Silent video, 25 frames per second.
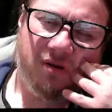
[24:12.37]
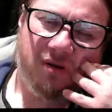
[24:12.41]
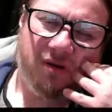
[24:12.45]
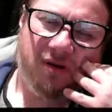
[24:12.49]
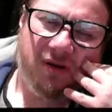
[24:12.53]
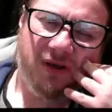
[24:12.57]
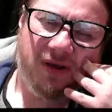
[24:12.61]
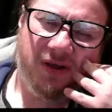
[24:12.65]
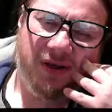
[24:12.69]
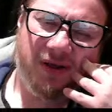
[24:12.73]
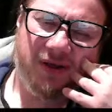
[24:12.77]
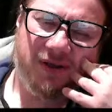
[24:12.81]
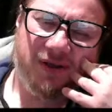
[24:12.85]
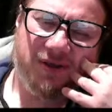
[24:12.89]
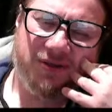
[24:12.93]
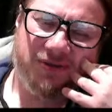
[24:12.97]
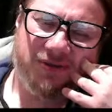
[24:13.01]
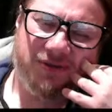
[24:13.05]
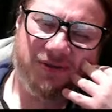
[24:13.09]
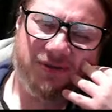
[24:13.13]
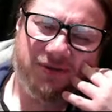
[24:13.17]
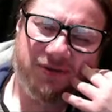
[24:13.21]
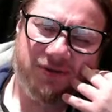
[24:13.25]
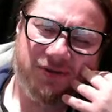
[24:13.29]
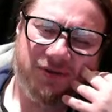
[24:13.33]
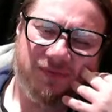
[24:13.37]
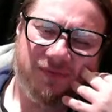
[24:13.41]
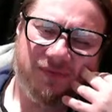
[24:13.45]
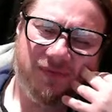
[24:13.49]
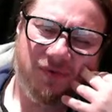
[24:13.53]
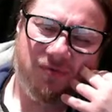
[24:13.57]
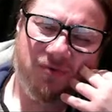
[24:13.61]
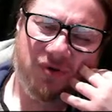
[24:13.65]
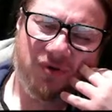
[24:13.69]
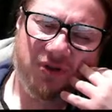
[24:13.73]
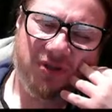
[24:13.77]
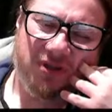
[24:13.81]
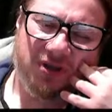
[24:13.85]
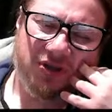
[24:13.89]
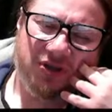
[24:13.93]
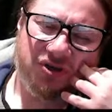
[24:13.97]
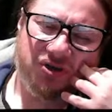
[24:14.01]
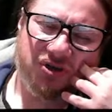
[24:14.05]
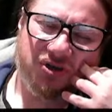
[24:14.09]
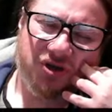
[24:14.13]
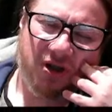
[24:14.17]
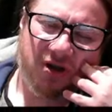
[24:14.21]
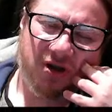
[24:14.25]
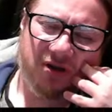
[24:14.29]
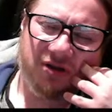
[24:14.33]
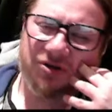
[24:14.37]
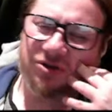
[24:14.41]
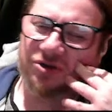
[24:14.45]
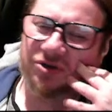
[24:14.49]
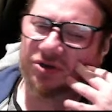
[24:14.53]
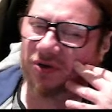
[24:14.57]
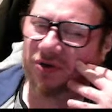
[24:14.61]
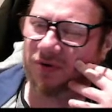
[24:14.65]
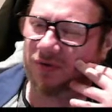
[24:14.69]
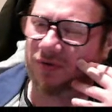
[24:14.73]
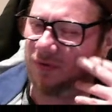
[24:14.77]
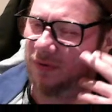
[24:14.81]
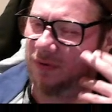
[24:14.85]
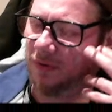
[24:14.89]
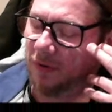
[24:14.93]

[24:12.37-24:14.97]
And when they challenge you,